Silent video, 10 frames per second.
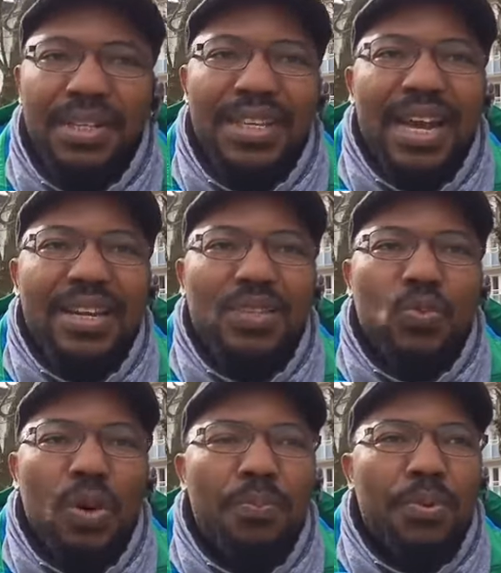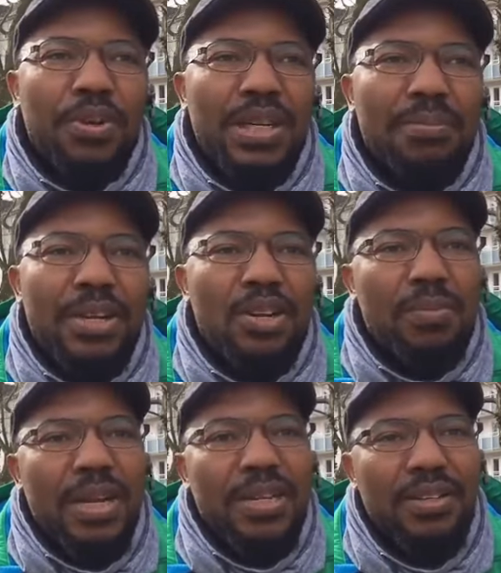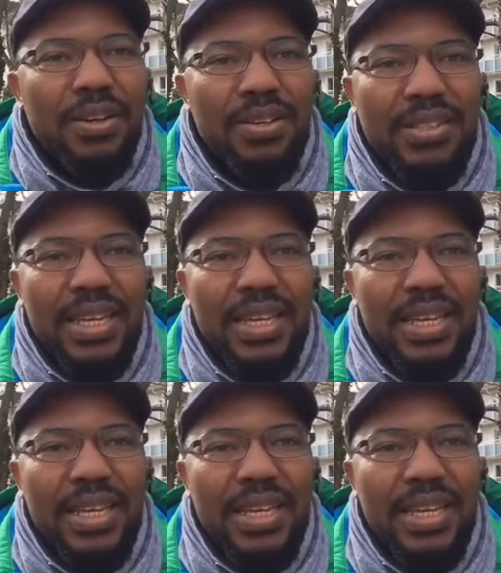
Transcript: there is one program they normally does